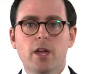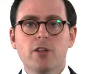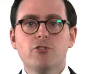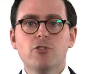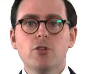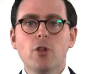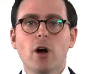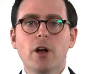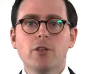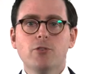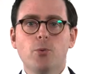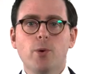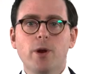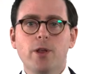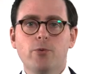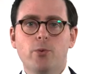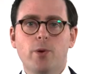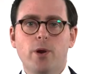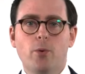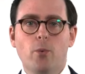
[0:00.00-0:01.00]
In July
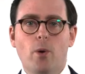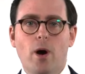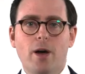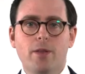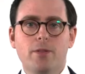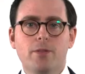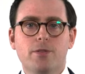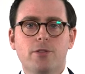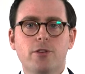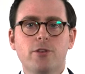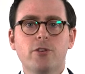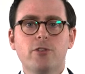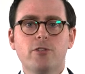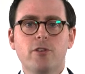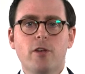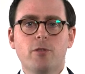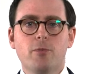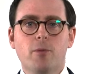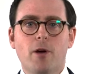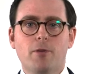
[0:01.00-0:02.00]
2021, the New
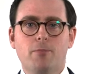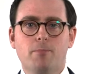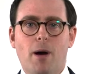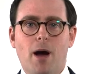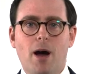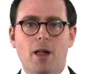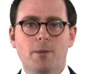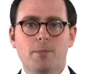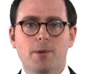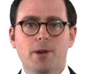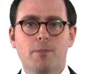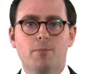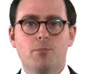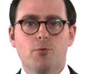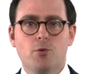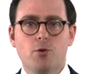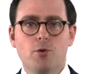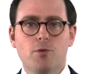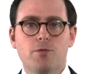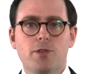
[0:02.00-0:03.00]
South Wales Parliament
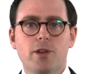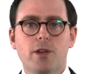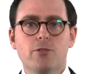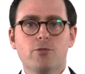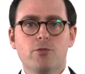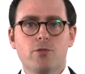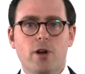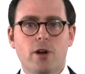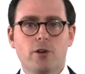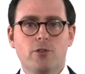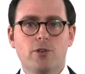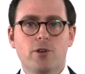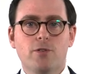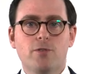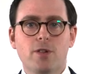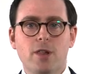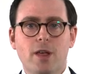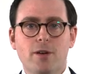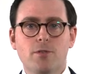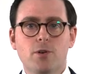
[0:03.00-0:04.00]
approved the introduction
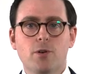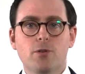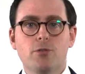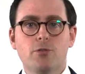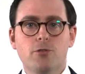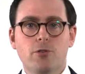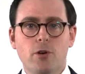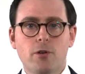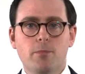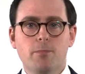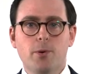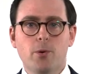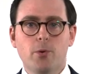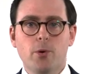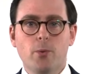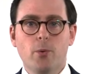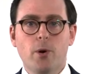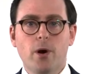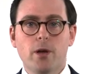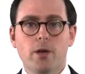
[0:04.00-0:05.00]
of a levy on certain
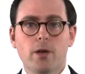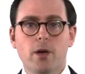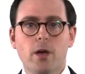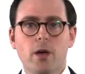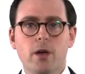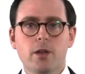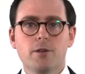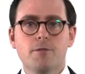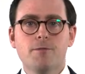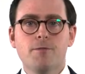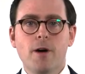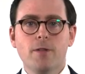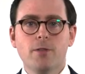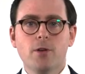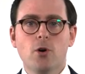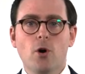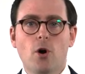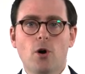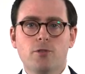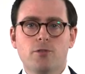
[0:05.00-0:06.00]
building work to fund the
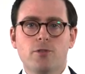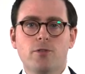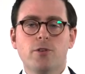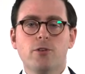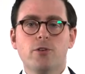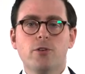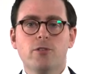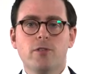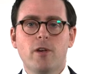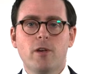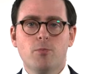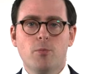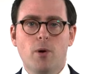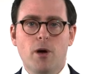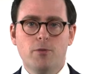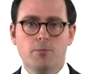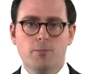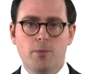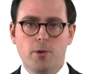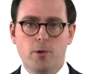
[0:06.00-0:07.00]
costs of the New South
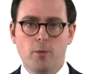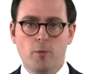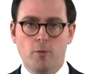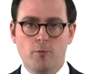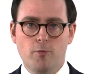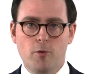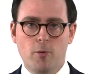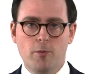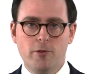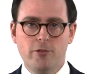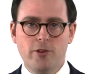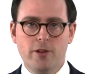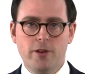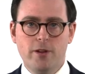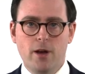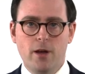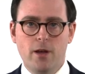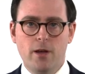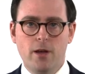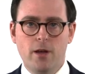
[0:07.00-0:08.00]
Wales building reform
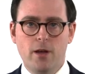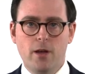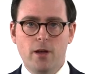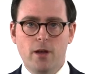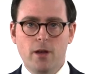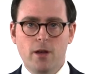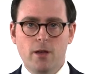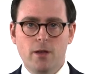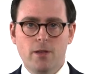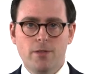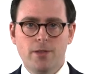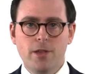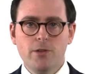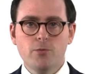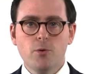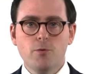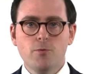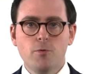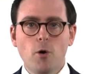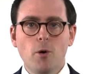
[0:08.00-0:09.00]
agenda.
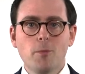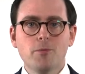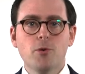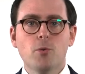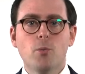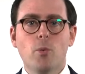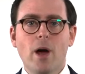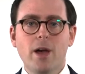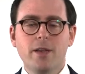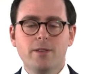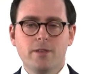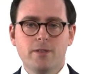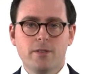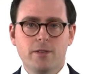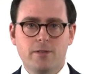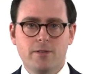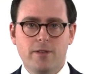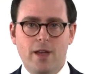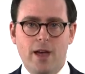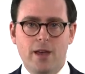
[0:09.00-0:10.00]
These reforms are raising
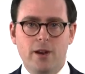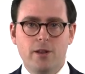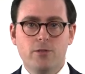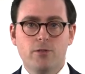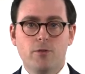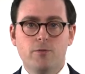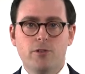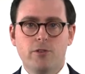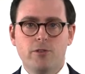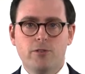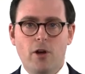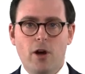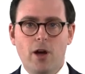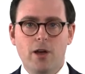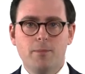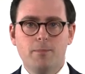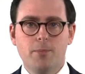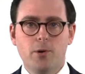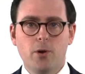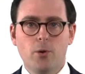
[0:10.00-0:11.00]
the standards of
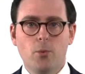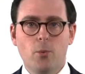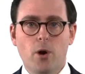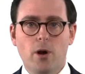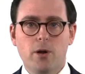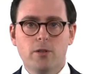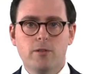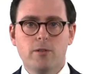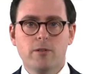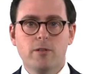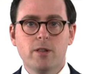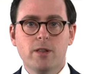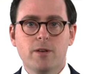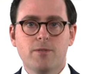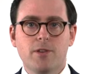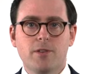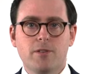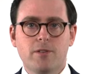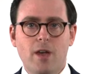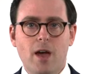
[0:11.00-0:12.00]
design and building work to
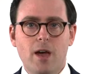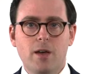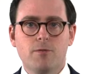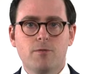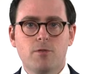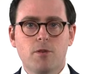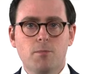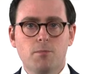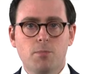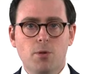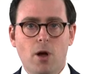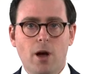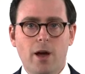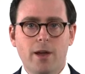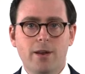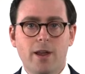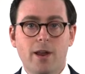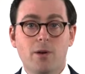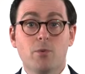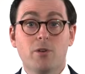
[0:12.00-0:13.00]
deliver safe,
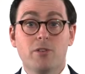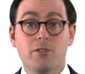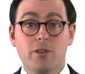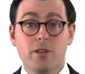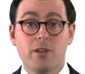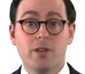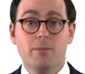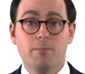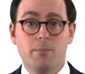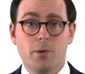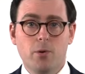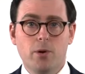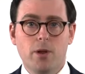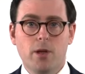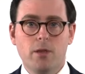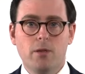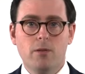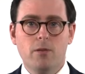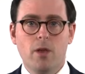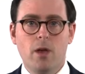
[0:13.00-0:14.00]
compliant and resilient
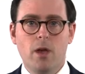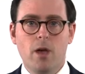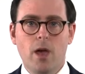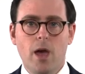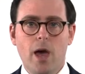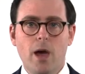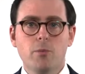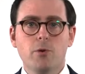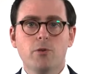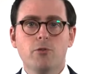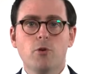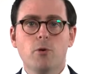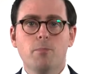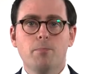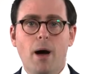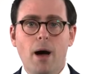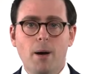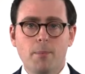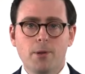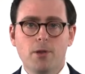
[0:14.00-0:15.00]
buildings and restore
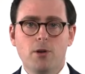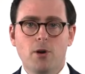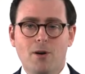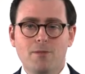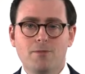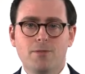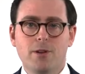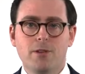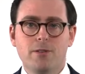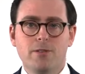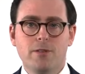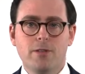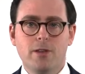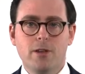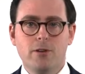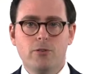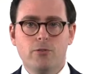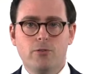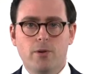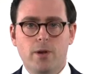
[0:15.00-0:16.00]
public confidence in the
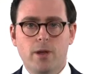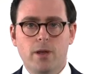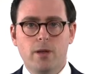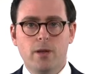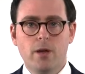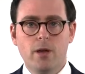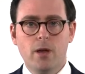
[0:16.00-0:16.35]
industry.